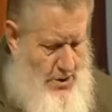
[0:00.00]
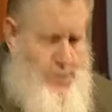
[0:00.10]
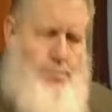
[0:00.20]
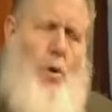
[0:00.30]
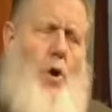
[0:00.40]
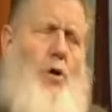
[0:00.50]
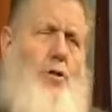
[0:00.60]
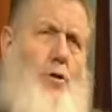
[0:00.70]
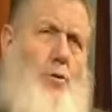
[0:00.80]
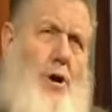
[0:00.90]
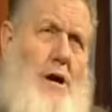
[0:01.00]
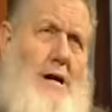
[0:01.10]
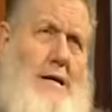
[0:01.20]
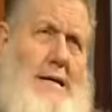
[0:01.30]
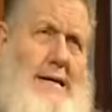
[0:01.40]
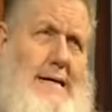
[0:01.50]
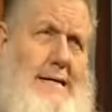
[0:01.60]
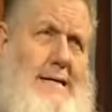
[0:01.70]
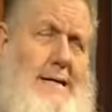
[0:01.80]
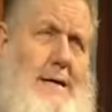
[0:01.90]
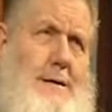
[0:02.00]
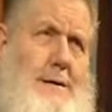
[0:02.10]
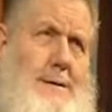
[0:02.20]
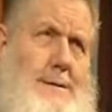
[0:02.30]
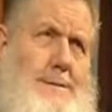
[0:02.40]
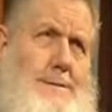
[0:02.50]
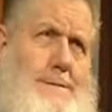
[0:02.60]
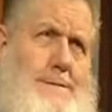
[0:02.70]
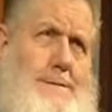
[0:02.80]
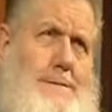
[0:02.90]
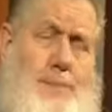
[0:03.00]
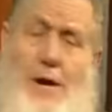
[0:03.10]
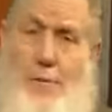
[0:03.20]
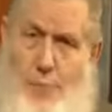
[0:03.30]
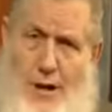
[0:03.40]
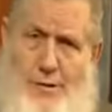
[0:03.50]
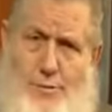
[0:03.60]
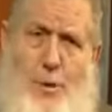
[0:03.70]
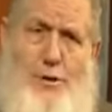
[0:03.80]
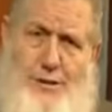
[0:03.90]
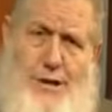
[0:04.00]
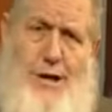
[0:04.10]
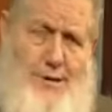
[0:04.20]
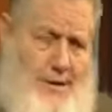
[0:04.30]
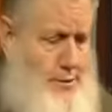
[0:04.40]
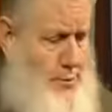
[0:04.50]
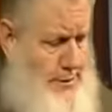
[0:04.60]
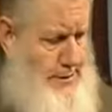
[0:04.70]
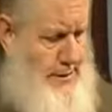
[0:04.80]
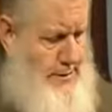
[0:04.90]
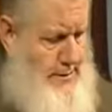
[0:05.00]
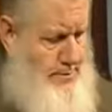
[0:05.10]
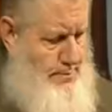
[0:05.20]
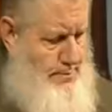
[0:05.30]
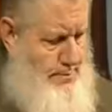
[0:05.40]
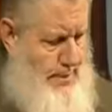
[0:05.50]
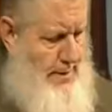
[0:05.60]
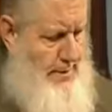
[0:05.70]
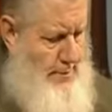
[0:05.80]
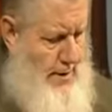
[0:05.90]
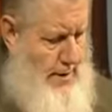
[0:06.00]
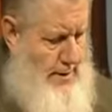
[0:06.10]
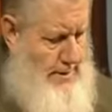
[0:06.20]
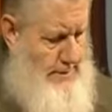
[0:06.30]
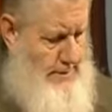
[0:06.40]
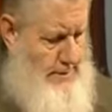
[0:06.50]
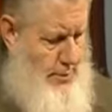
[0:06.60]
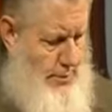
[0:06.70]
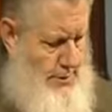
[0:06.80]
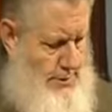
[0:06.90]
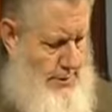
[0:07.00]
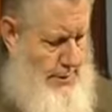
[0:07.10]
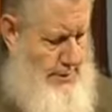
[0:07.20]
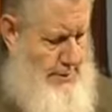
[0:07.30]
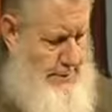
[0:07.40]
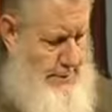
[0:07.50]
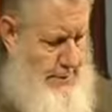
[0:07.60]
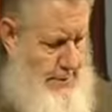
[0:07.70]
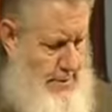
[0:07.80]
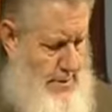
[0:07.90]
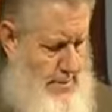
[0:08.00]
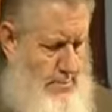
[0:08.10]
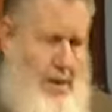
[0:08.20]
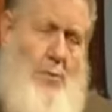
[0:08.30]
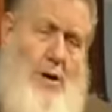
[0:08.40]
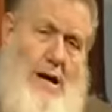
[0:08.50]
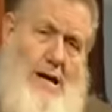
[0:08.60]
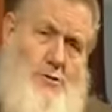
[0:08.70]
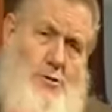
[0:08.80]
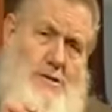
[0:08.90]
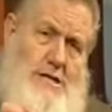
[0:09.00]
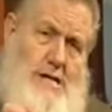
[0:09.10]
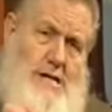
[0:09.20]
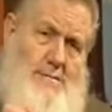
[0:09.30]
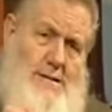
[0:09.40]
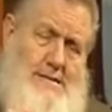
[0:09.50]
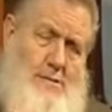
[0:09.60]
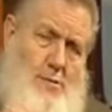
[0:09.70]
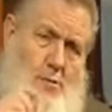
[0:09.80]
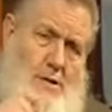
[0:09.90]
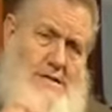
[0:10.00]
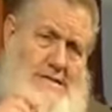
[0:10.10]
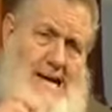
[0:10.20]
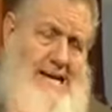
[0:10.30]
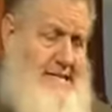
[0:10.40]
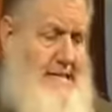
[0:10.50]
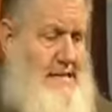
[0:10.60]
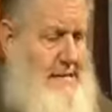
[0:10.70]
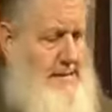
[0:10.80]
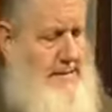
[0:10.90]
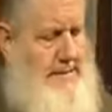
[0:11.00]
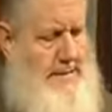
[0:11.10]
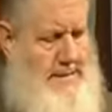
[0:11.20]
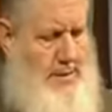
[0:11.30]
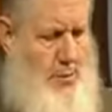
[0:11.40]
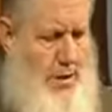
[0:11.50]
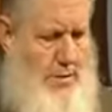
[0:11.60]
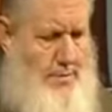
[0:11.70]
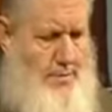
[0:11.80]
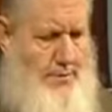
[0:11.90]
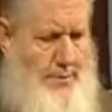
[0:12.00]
Spoil the rod, uh, spare the rod, spoil the child. That's what it says. Spare the rod, spoil the child. But when I got to Islam, I said, well, what does that teach? They said, well,